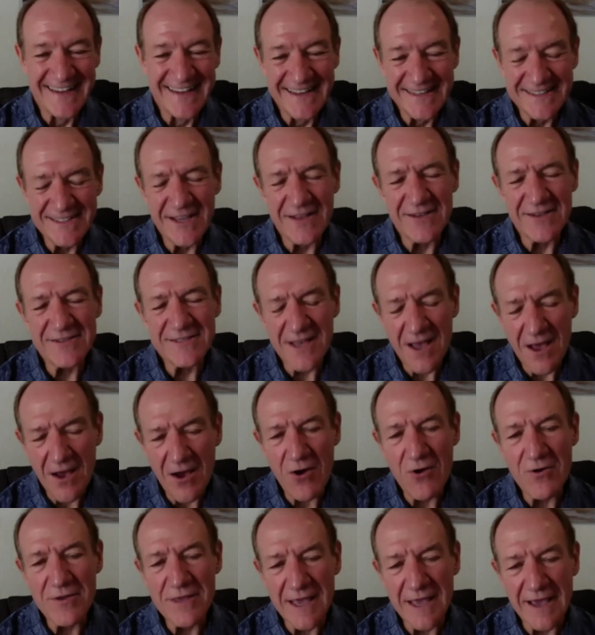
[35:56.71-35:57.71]
She goes,
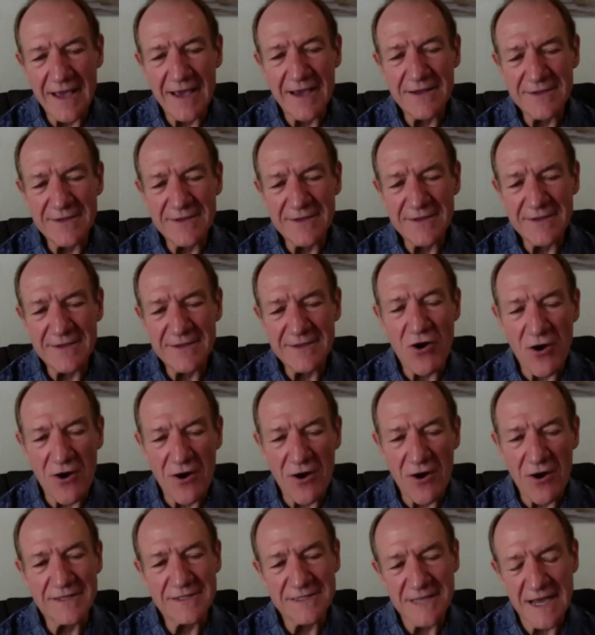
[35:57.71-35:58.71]
oh yeah, it's your
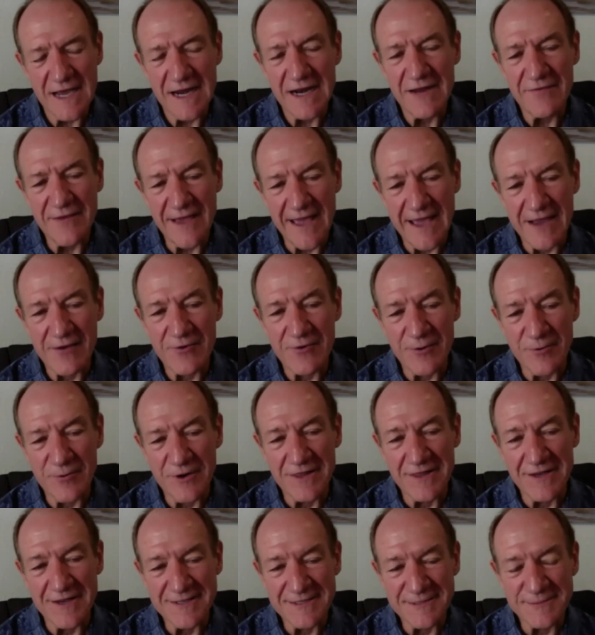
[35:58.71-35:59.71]
heart. It's kind of angry
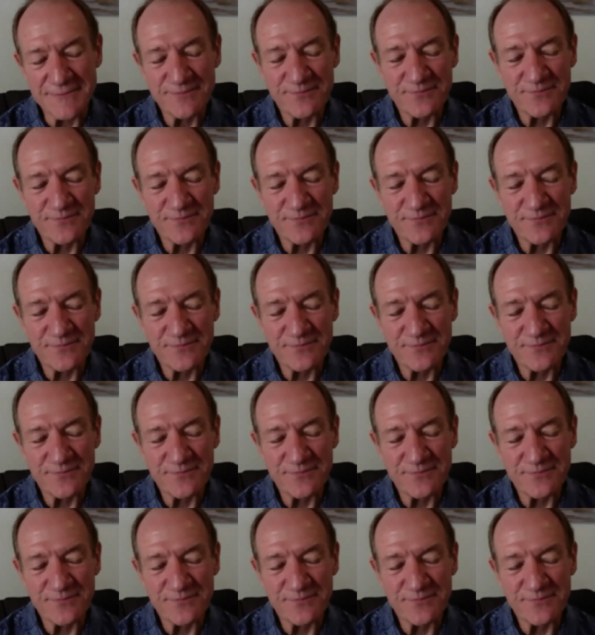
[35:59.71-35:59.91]
with us.